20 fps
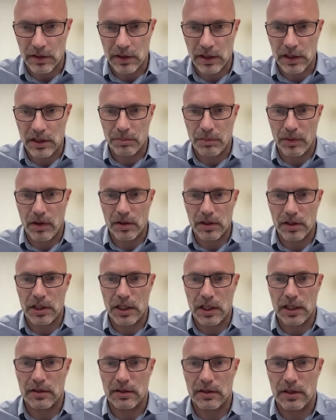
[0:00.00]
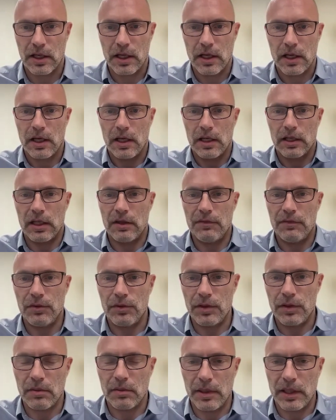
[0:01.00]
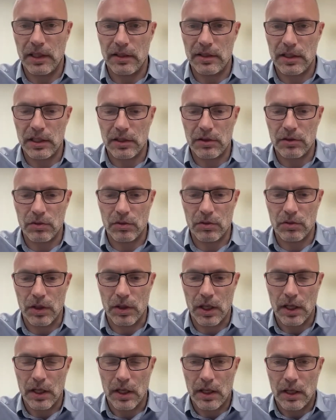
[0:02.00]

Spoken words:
And these blockchains give you the ability to